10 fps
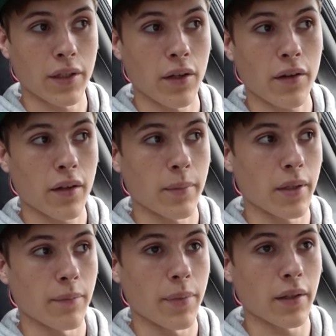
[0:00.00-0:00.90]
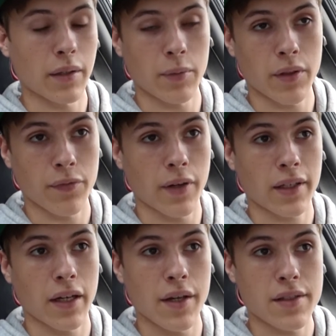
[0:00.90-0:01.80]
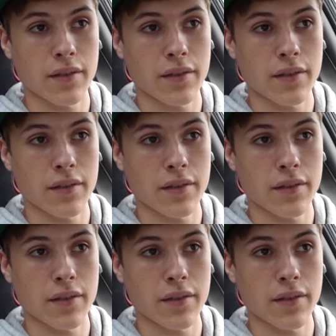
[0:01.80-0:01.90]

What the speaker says: go to them and be like, what the fuck, guys,